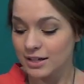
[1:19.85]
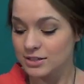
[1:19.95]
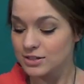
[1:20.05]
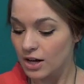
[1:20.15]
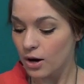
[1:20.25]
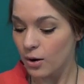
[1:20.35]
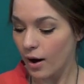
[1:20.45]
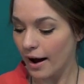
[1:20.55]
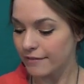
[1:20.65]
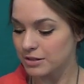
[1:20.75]
So
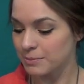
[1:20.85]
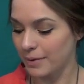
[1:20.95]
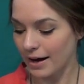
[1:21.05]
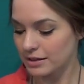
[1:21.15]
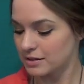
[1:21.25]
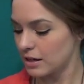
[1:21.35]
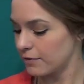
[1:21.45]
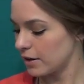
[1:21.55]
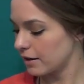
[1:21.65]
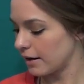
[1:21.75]
I have some bath
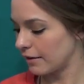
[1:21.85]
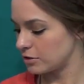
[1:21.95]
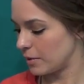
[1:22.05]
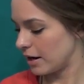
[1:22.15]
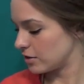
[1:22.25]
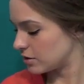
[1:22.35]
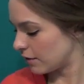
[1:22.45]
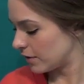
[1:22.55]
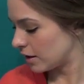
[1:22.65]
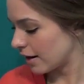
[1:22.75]
stuff here, I have some hair
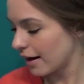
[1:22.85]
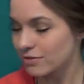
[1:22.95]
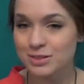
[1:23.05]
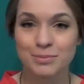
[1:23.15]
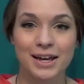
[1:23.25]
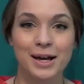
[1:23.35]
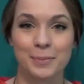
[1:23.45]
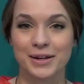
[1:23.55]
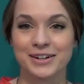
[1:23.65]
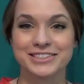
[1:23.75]
stuff here, I have some
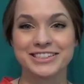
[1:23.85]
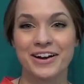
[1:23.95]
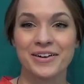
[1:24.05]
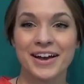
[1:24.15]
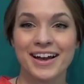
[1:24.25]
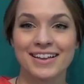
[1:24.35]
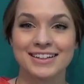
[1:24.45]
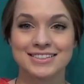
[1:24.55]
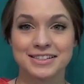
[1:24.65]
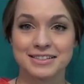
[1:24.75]
makeup here, so
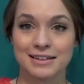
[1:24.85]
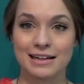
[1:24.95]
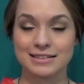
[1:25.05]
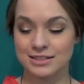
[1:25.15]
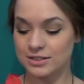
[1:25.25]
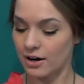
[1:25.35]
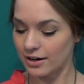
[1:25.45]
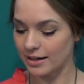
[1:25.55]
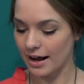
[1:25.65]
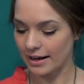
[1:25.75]
let's just get
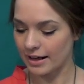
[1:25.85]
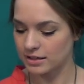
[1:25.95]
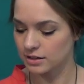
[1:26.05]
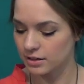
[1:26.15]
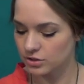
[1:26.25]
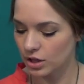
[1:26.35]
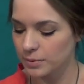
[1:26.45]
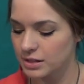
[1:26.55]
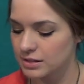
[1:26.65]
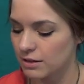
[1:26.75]
started, I guess. I'm going to start
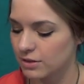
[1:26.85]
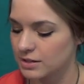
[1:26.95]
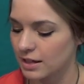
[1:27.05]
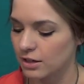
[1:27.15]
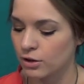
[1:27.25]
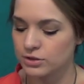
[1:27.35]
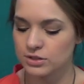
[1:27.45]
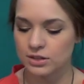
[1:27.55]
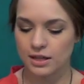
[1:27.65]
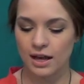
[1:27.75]
with the stuff that's like
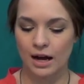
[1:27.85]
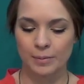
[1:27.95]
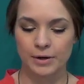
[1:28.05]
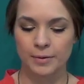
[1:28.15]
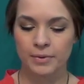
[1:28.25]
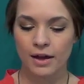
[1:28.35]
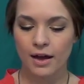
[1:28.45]
closest to the camera.